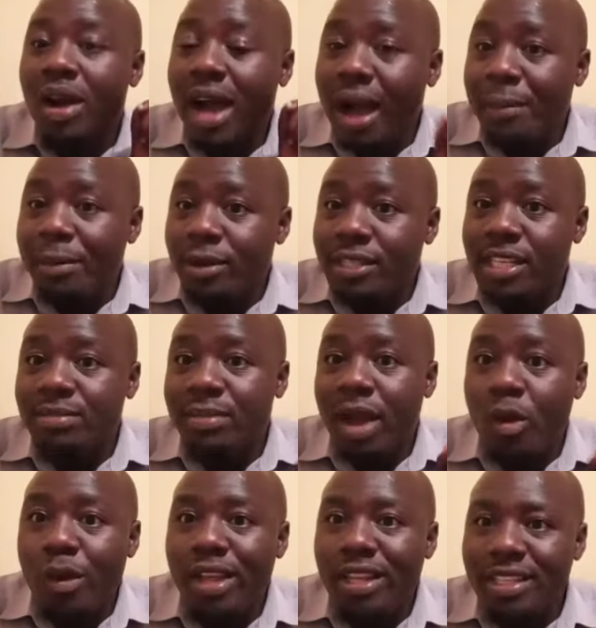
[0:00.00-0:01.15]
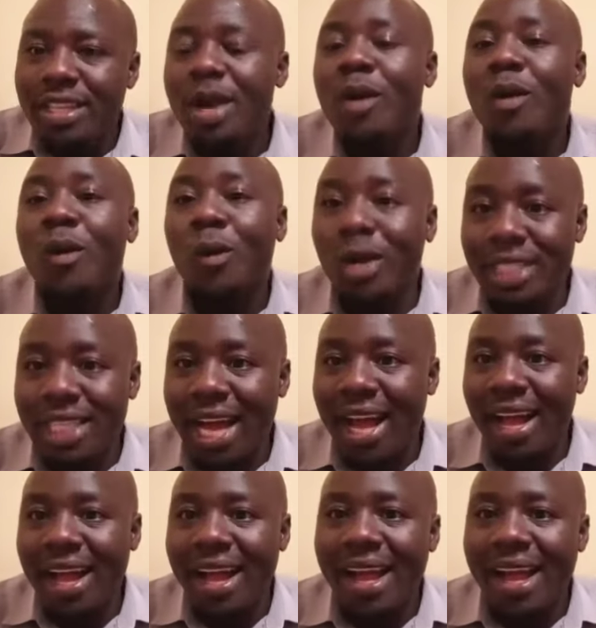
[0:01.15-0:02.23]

A process by which water